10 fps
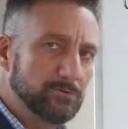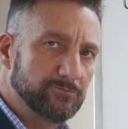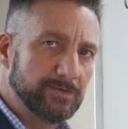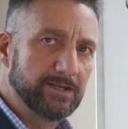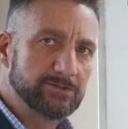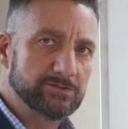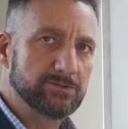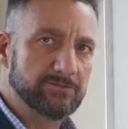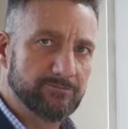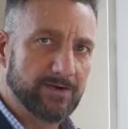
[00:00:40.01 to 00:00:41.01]

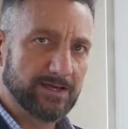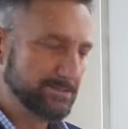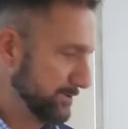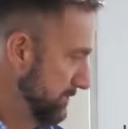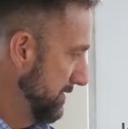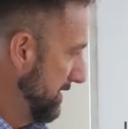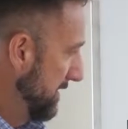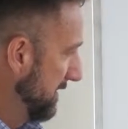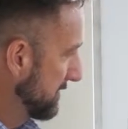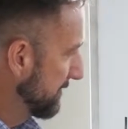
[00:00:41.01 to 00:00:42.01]
financial advisor
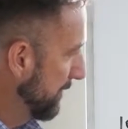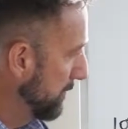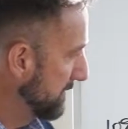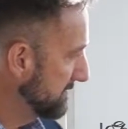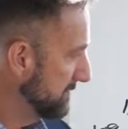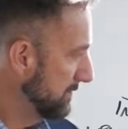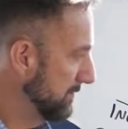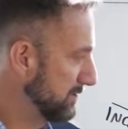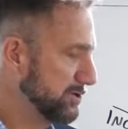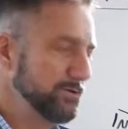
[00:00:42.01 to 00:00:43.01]
is focused on
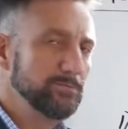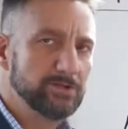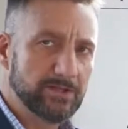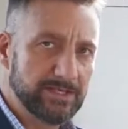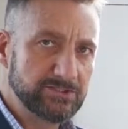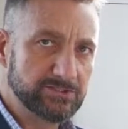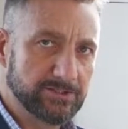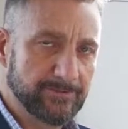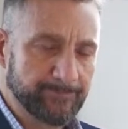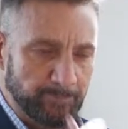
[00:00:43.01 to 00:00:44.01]

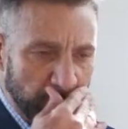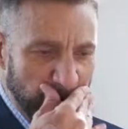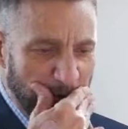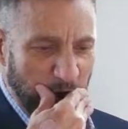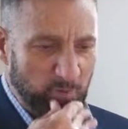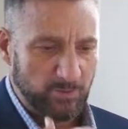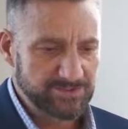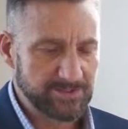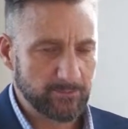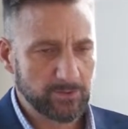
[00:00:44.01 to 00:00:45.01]
accumulation. In other
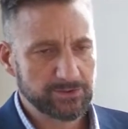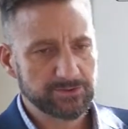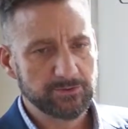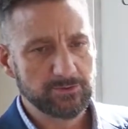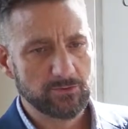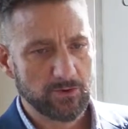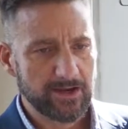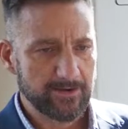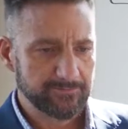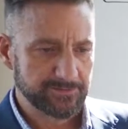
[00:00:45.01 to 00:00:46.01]
words, they want to show you
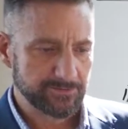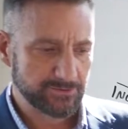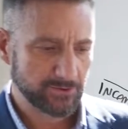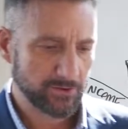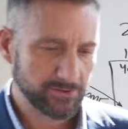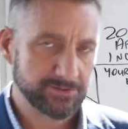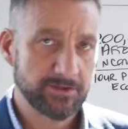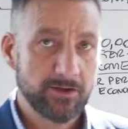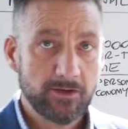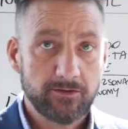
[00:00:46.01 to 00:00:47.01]
graphs and charts
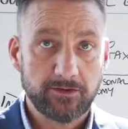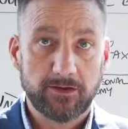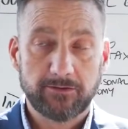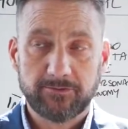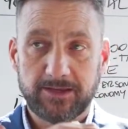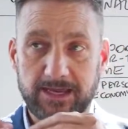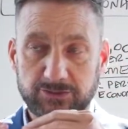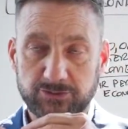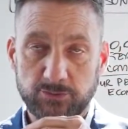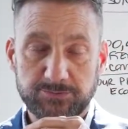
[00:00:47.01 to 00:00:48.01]
that
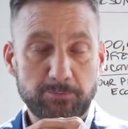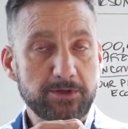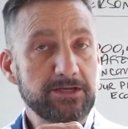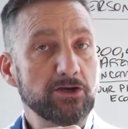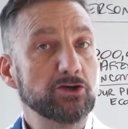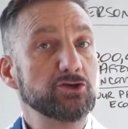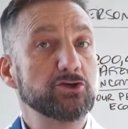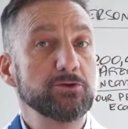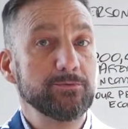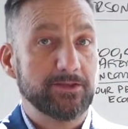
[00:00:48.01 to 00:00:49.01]
shows money
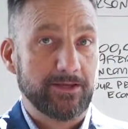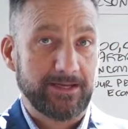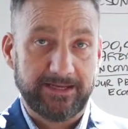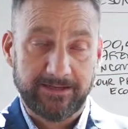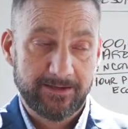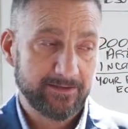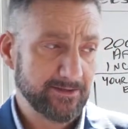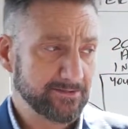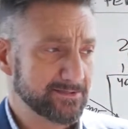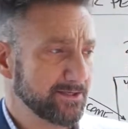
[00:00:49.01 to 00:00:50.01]
accumulating.
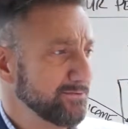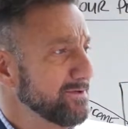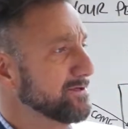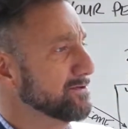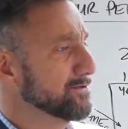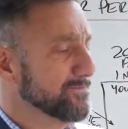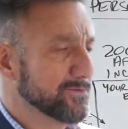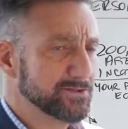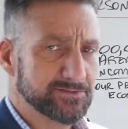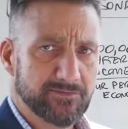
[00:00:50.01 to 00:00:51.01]
They'll say you need to
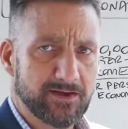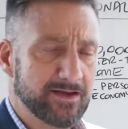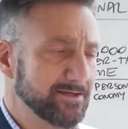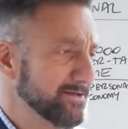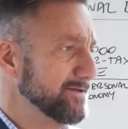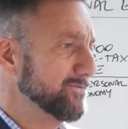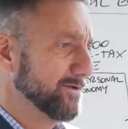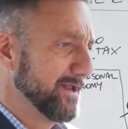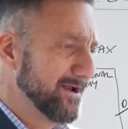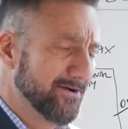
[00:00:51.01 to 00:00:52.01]
diversify into
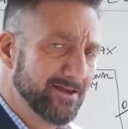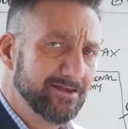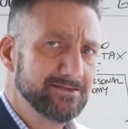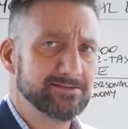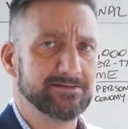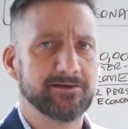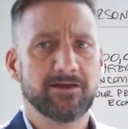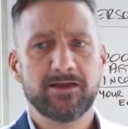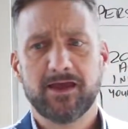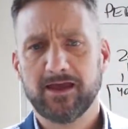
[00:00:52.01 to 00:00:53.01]
different areas
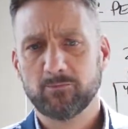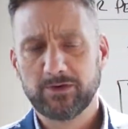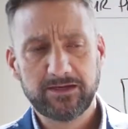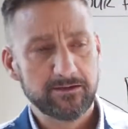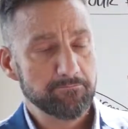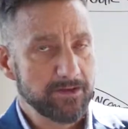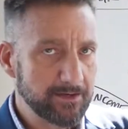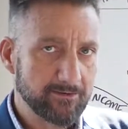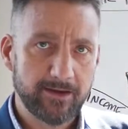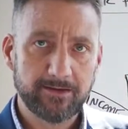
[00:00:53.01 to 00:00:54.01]
and we need to
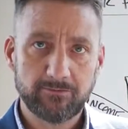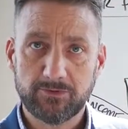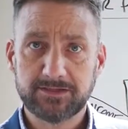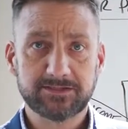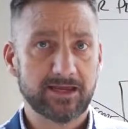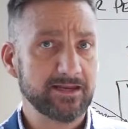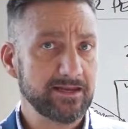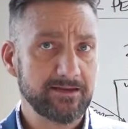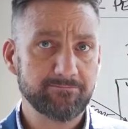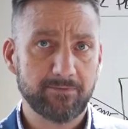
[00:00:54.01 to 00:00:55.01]
mitigate risk at any